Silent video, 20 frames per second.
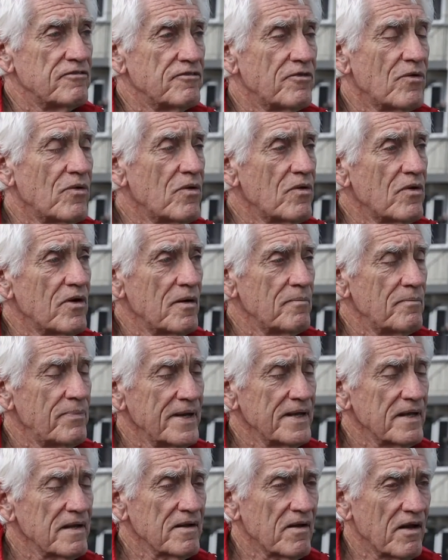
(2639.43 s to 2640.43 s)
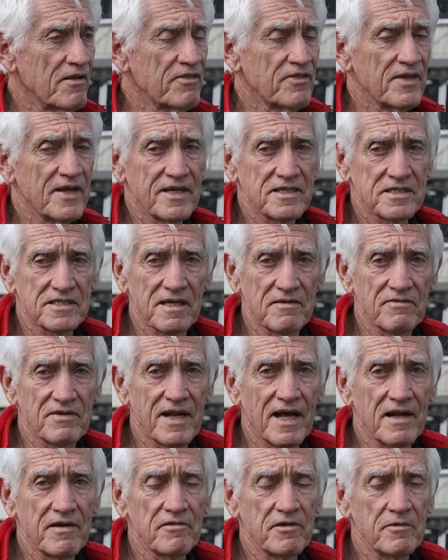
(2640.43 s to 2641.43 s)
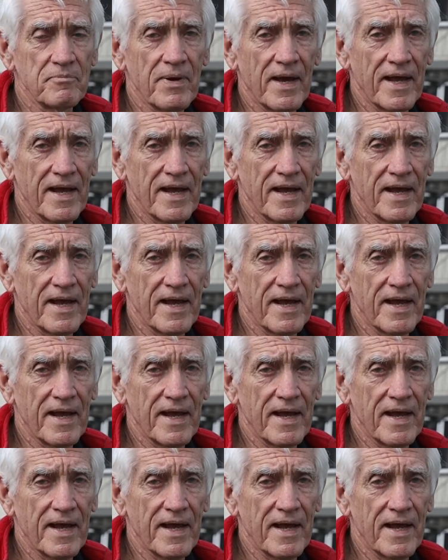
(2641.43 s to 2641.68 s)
for about, I think, £700.